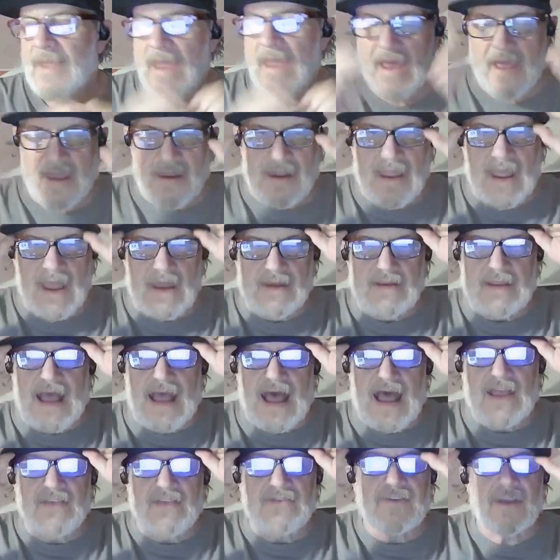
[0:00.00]
And and
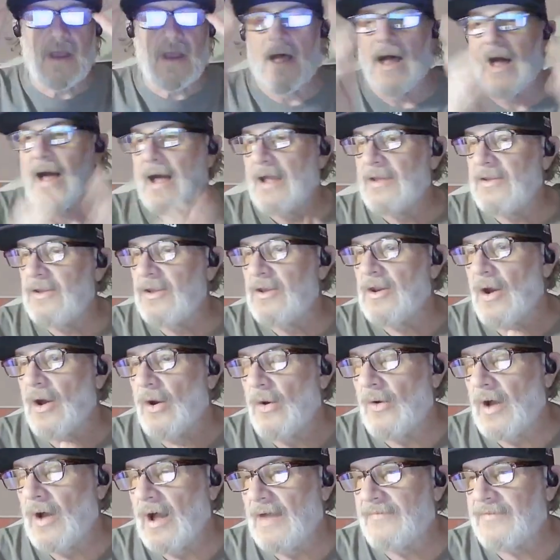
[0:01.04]
guys, uh, you
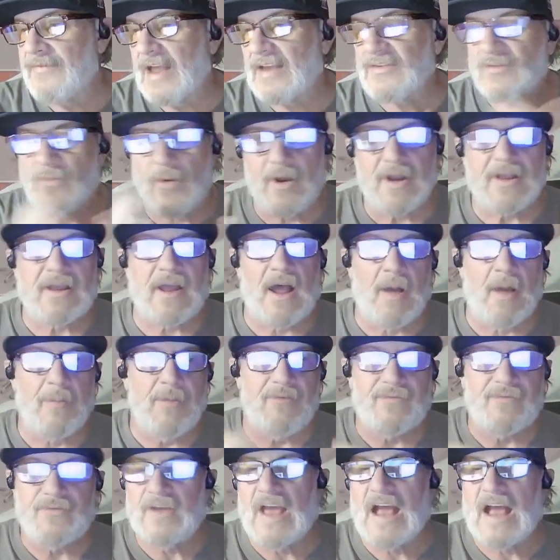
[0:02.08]
know, uh, if you guys want to come,
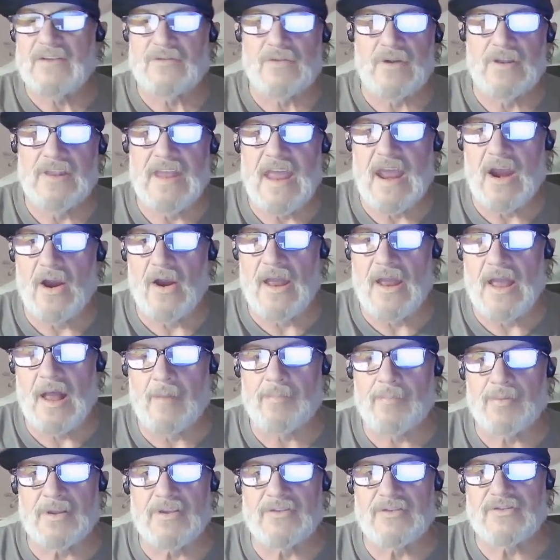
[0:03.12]
if you guys are in the
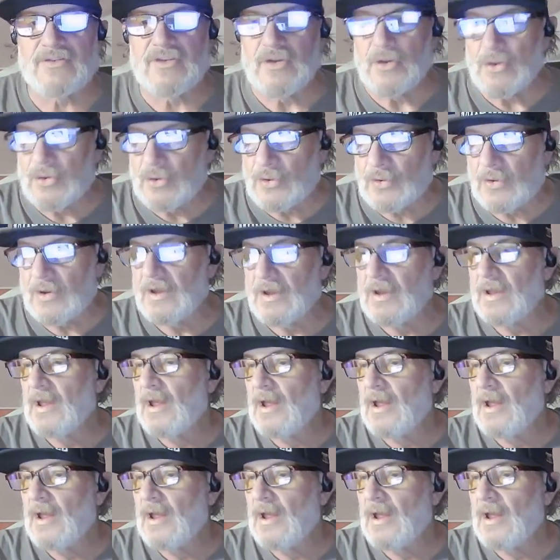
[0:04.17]
area, please do.